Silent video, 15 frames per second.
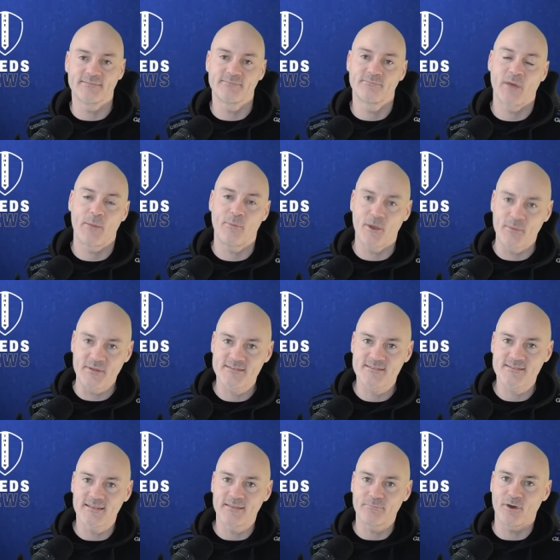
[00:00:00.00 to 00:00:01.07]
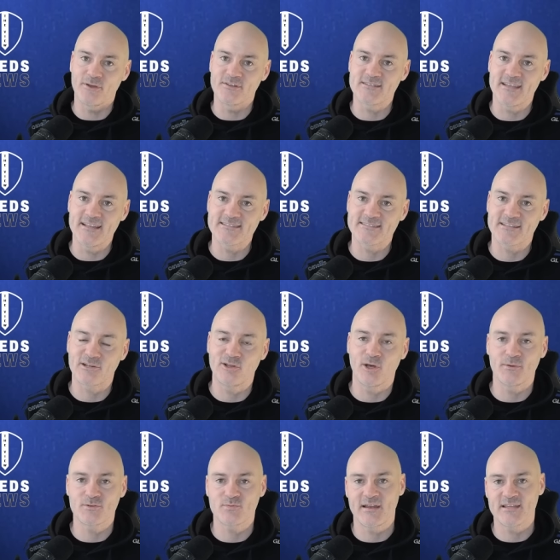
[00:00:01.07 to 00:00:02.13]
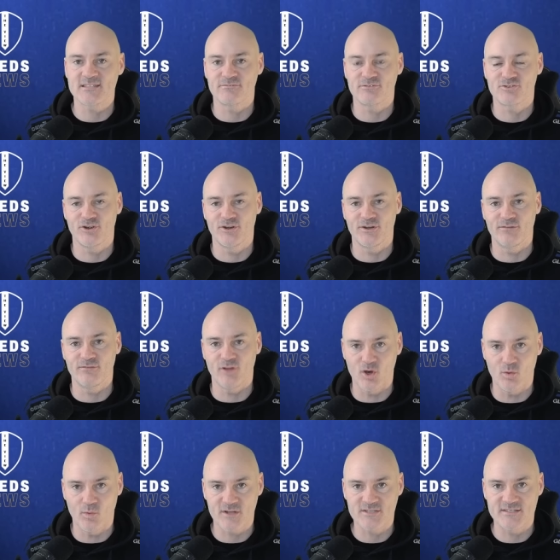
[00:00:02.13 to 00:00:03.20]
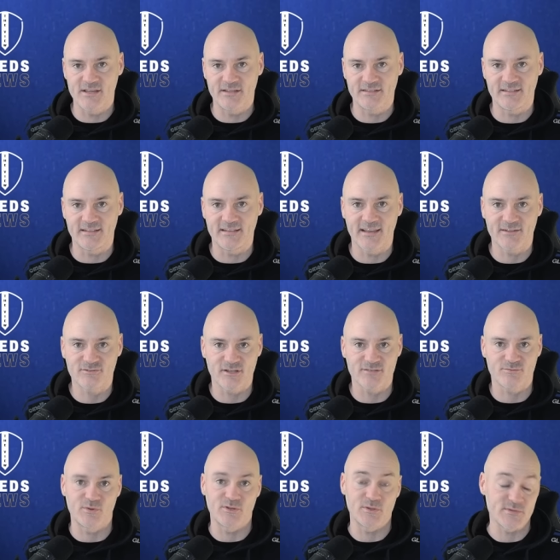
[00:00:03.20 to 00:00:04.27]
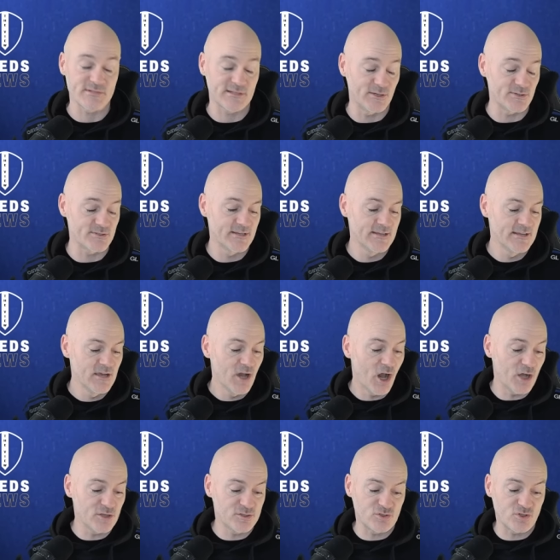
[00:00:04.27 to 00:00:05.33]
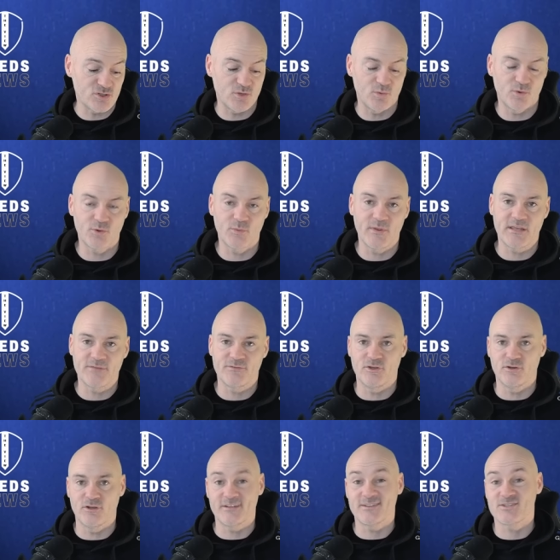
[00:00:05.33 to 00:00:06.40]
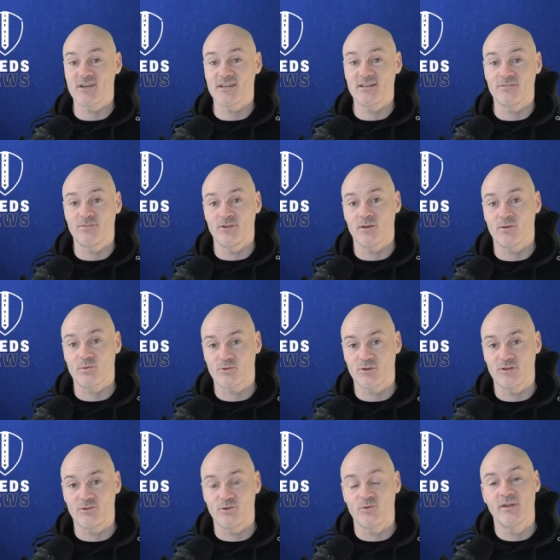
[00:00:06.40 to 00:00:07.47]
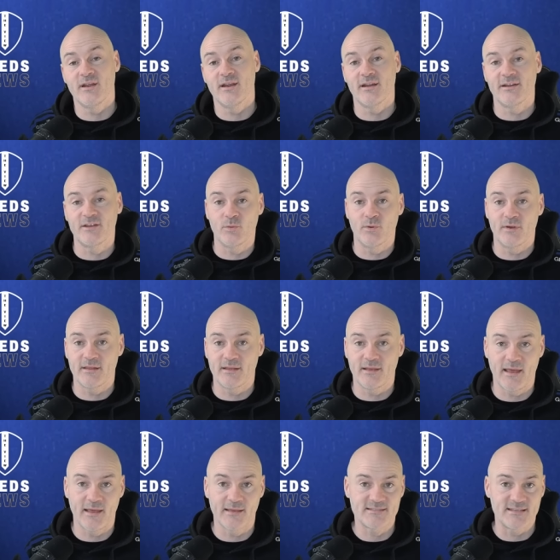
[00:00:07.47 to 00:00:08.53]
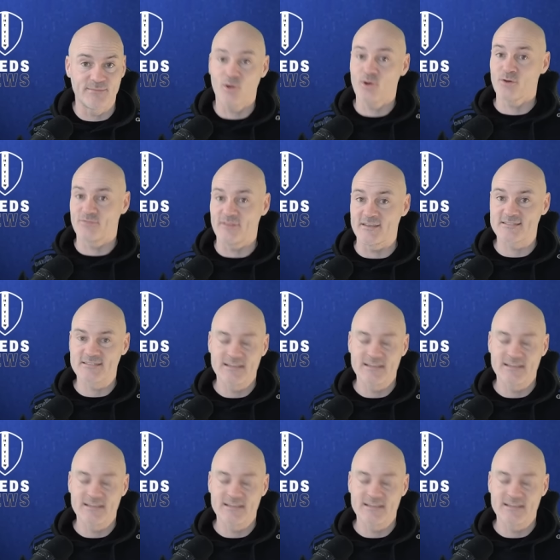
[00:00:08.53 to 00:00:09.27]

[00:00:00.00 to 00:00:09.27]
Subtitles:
appointments behind the scenes at the club, as well as the return of Loan Watch now that the transfer window was closed. Also, just the one a week, if you do like the channel, if you like what I'm trying to do here and you want to see more of this,